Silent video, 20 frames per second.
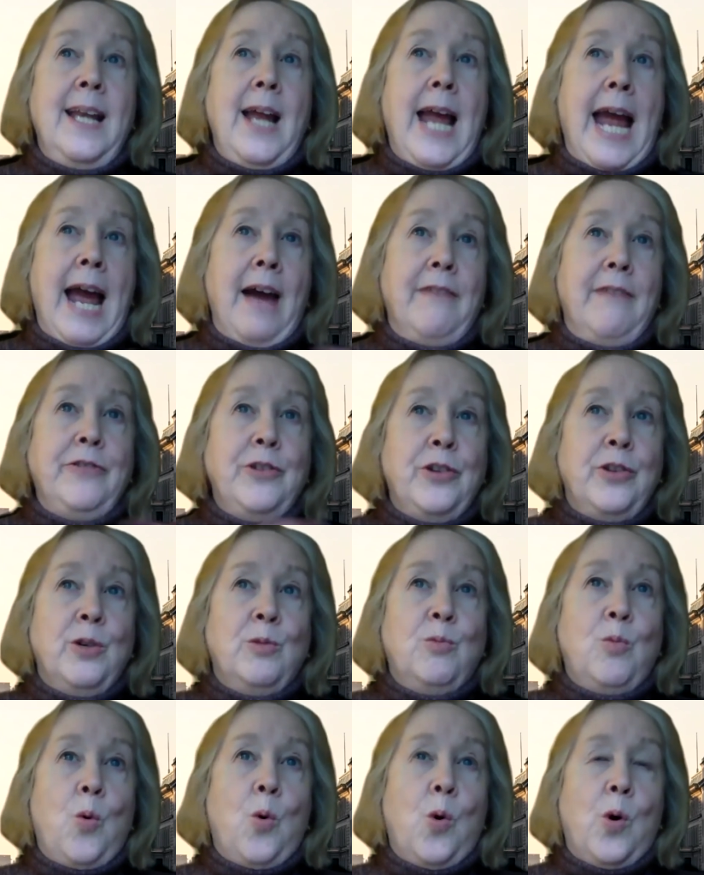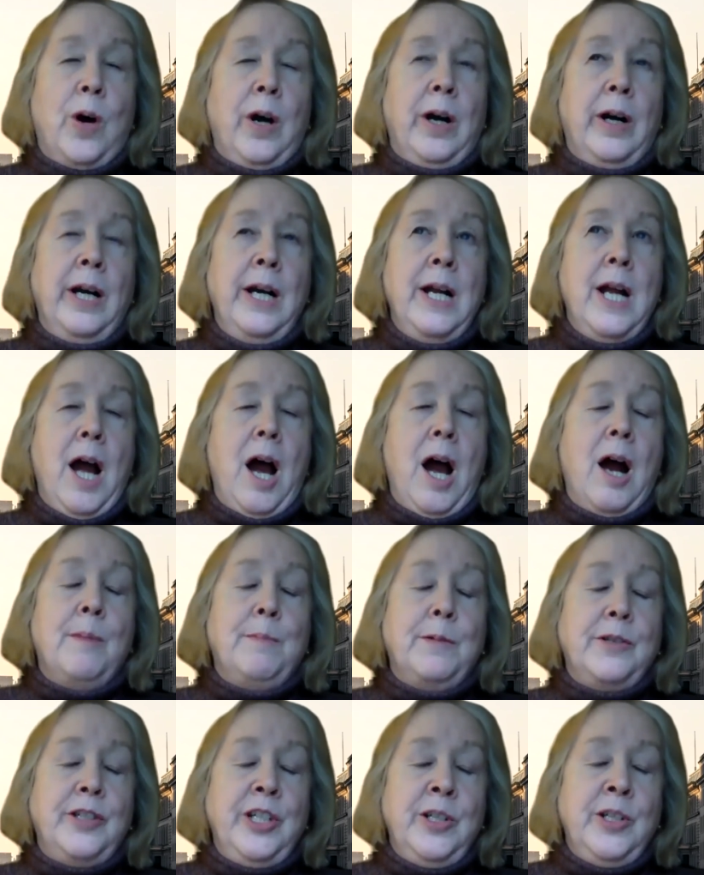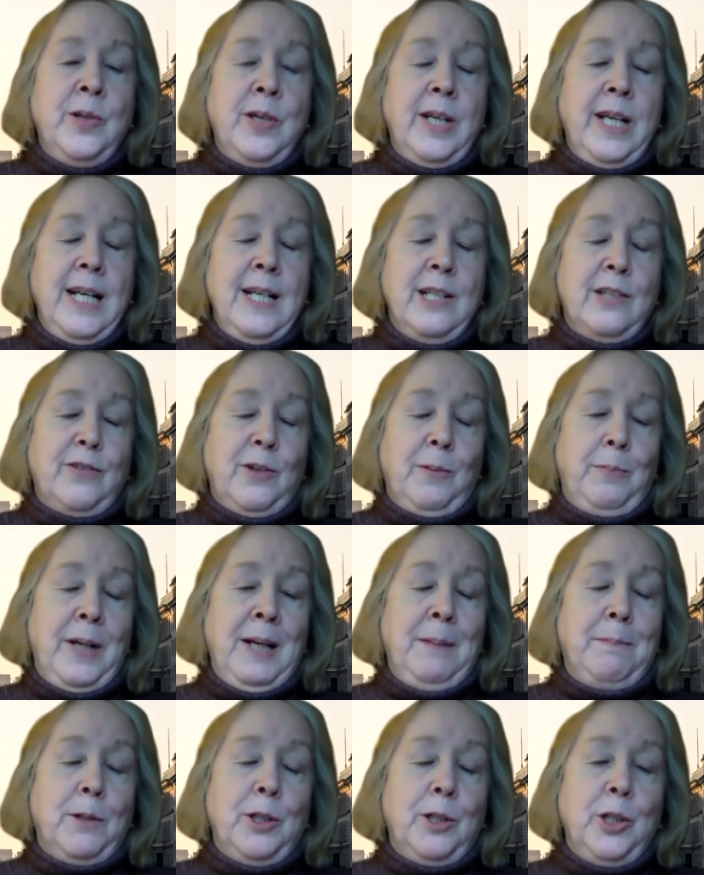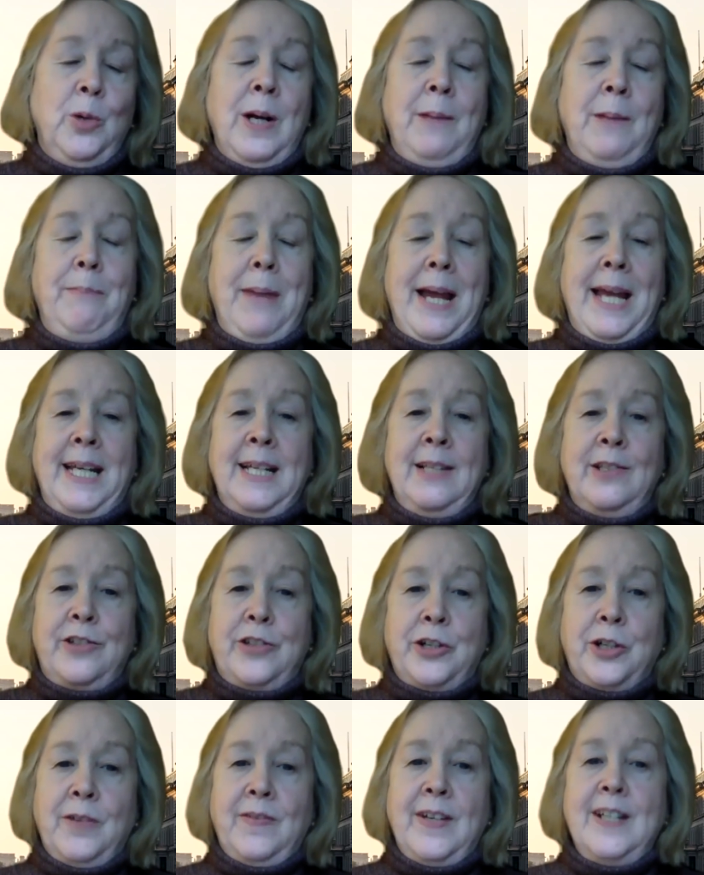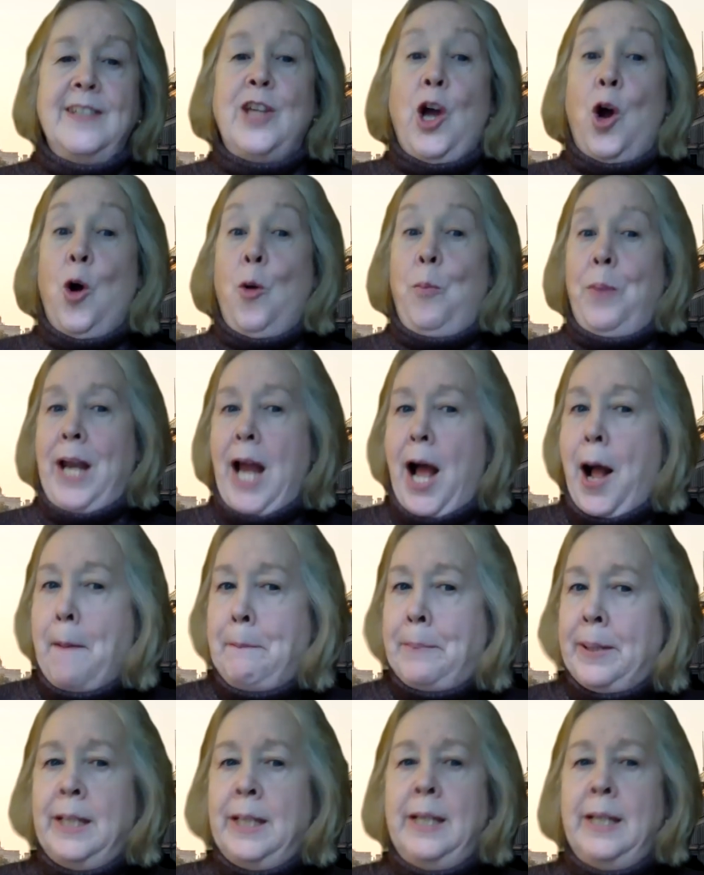After the war, opportunities for people who had been in service open up,